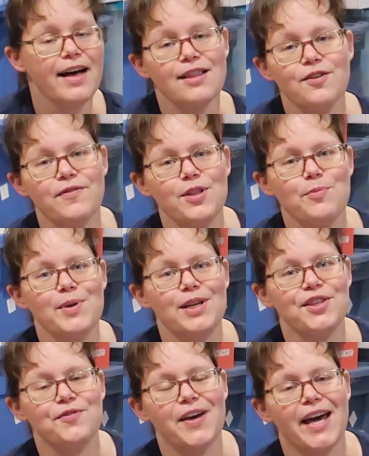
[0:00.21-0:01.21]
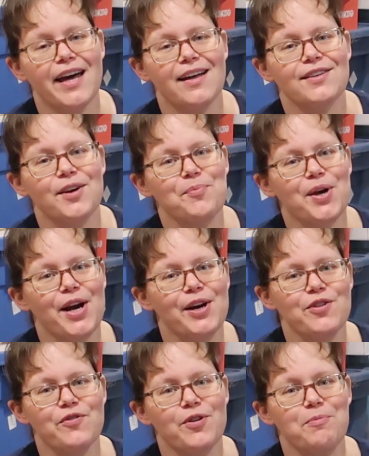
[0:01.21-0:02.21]
Hello fellow Peanuts fans, I'm
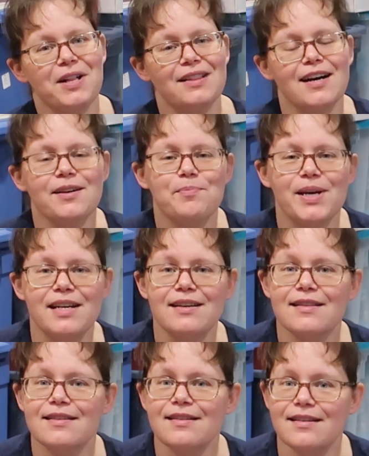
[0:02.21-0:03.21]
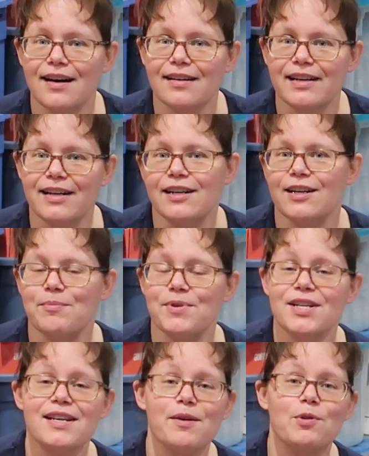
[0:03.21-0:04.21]
Karen from CollectPeanuts.com.
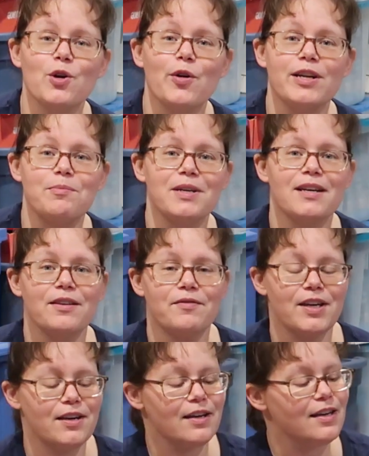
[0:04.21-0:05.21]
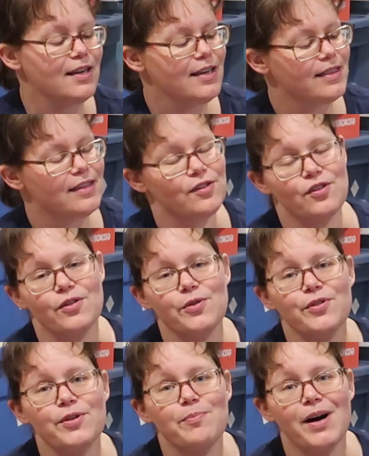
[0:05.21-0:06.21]
Today we're going to be giving this
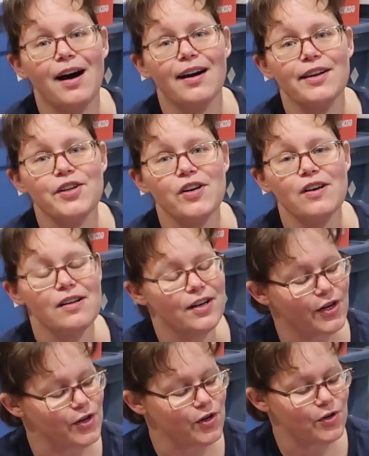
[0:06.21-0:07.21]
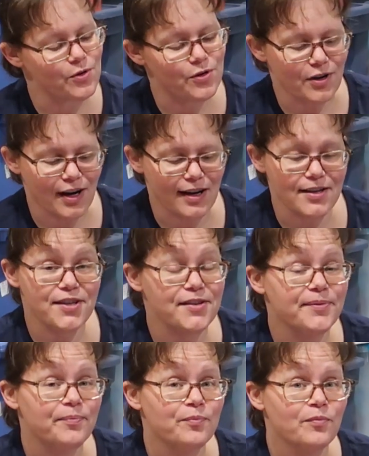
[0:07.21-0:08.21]
Lucy Pocket doll a new dress.
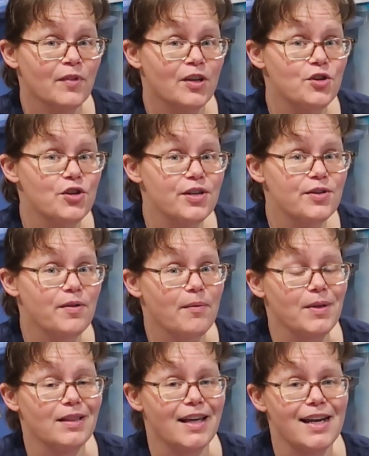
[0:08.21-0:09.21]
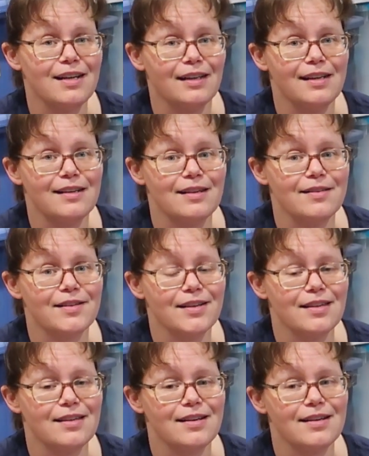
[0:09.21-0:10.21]
She is from the late
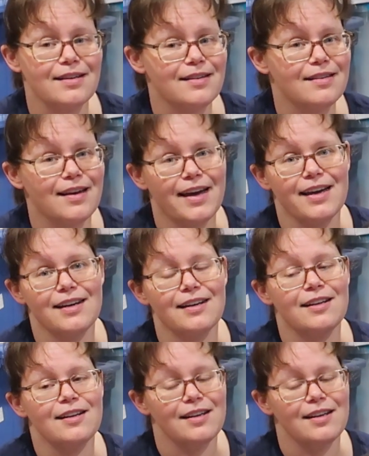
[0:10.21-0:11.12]
1960s, and